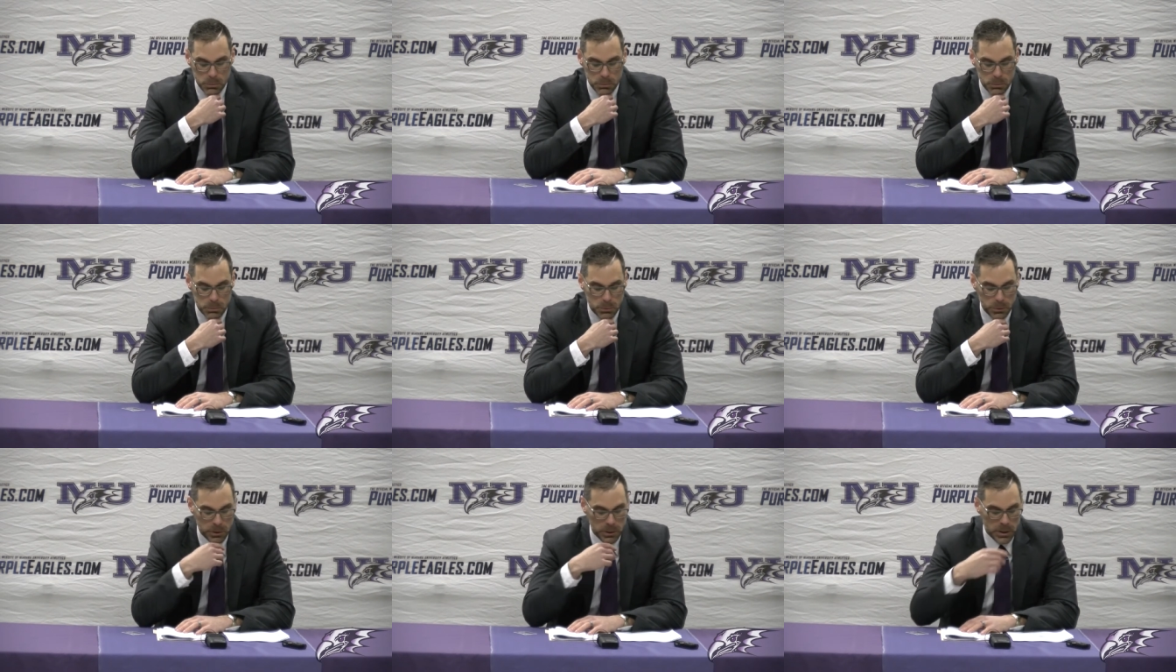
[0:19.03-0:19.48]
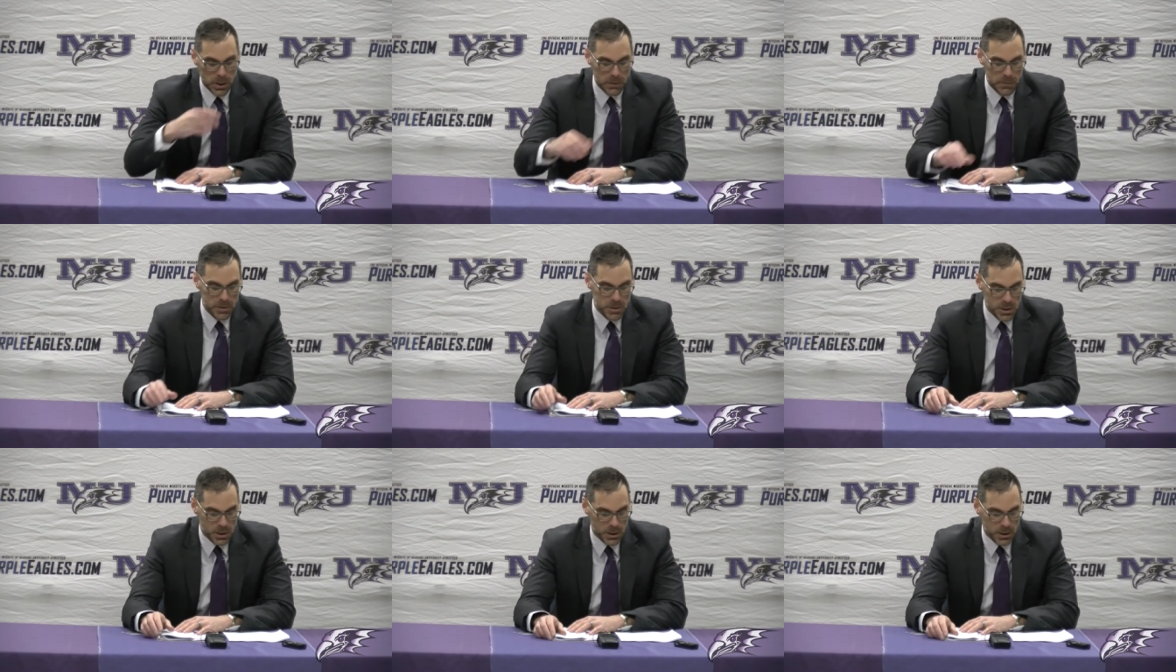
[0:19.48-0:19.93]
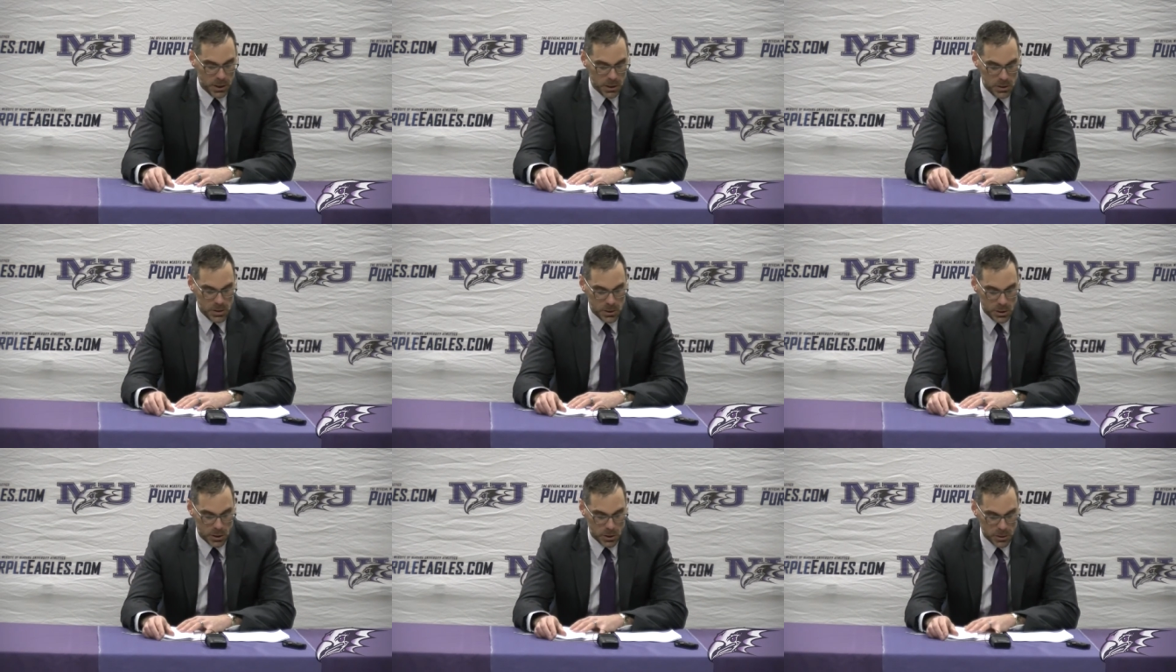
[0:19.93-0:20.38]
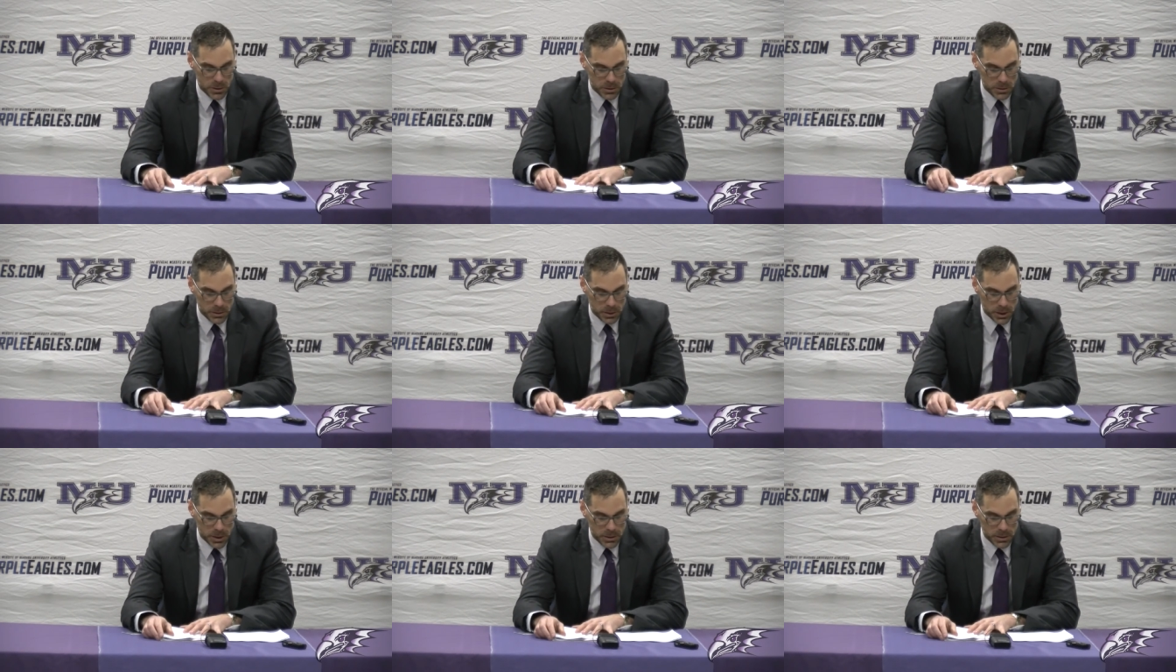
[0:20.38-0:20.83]
really gave us a kickstart
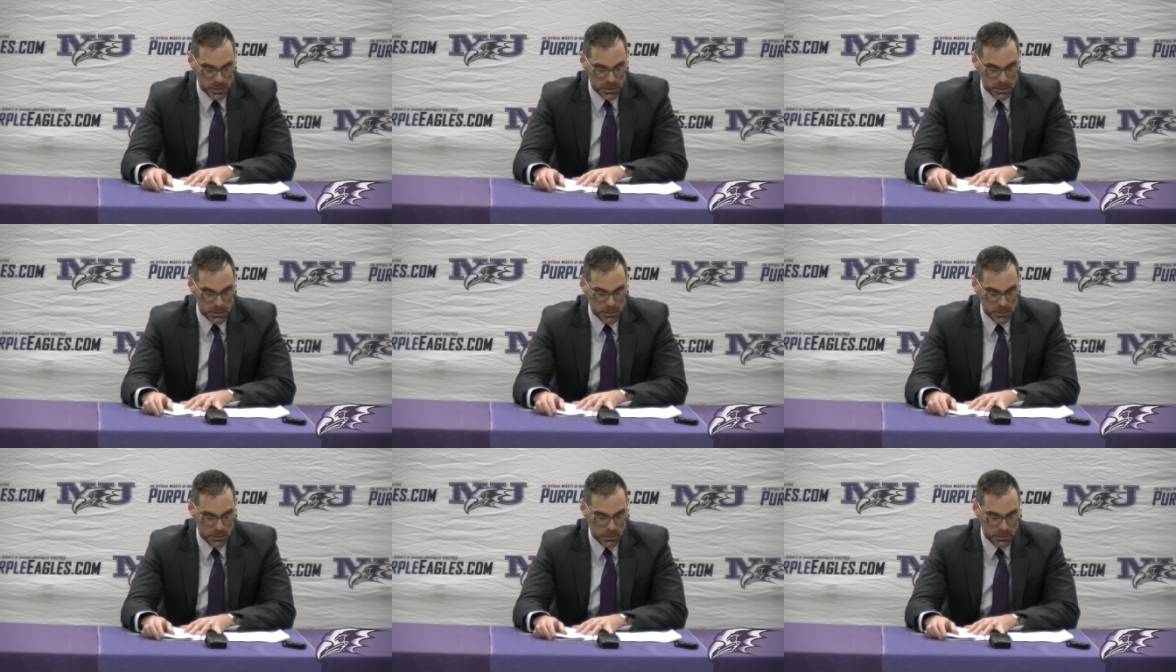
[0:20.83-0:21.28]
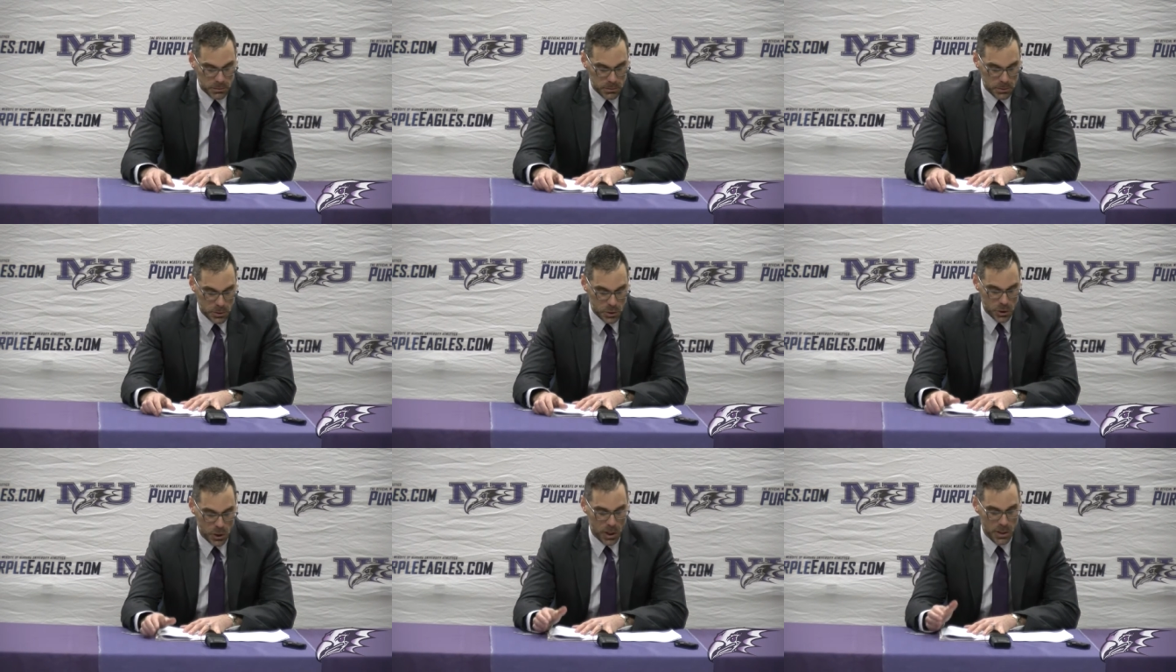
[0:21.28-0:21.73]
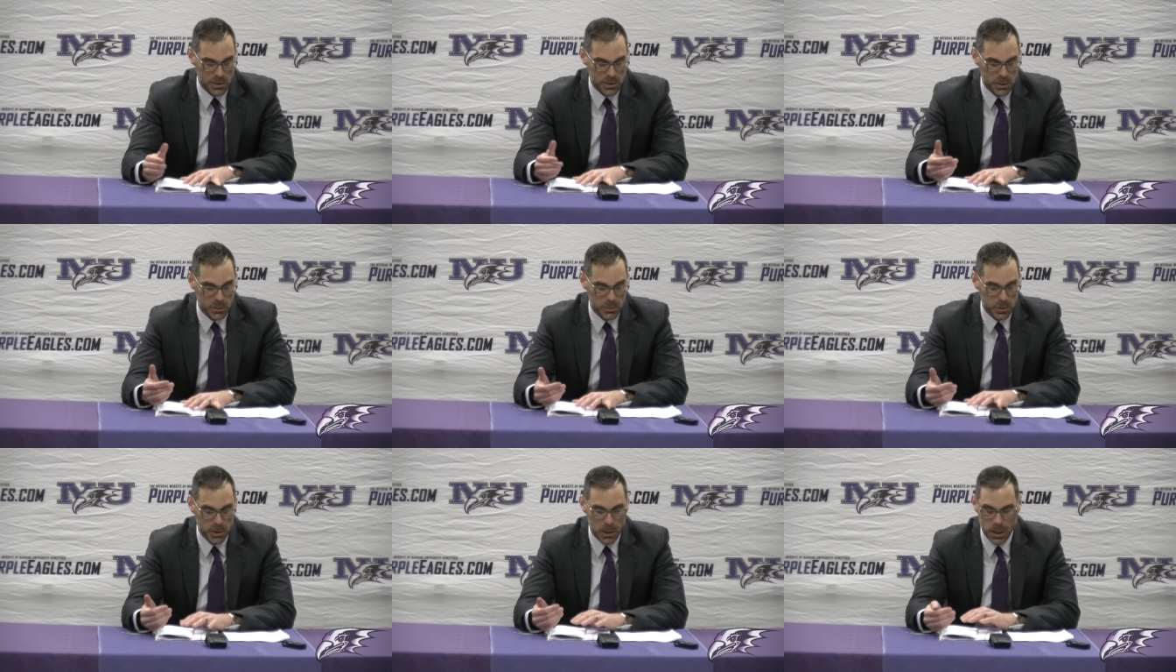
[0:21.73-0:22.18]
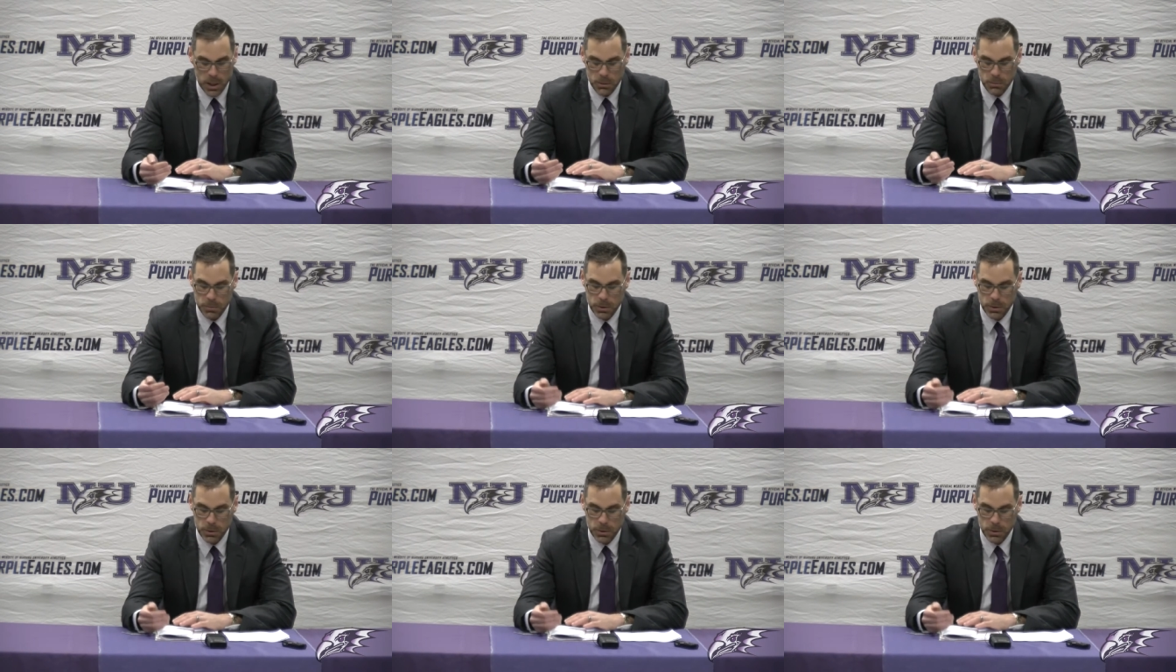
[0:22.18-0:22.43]
and liked the shots that we got.